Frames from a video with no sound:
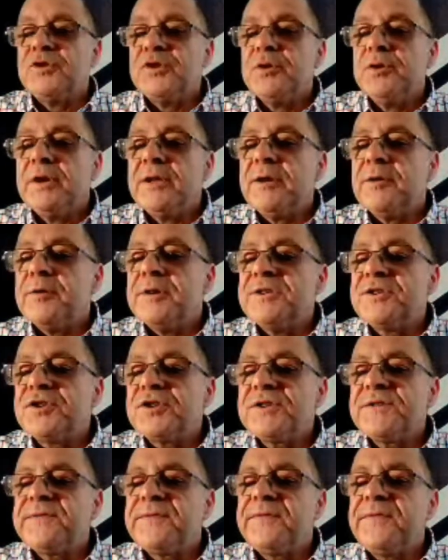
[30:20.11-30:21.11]
Julia is
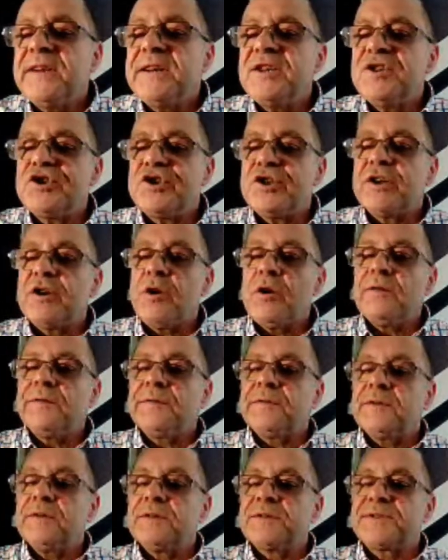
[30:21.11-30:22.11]
just finishing
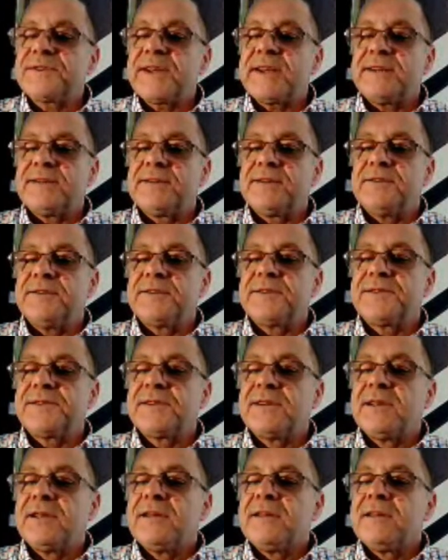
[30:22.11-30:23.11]
off her
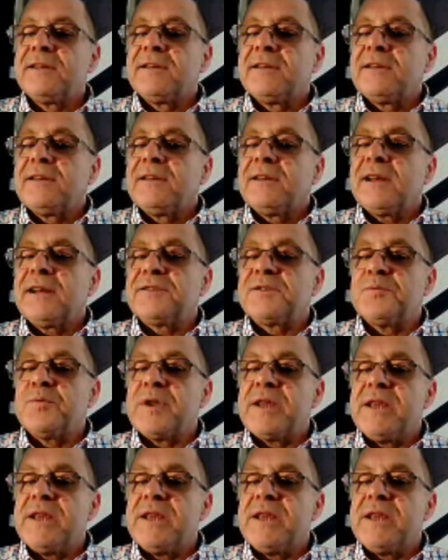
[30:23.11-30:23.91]
sentence as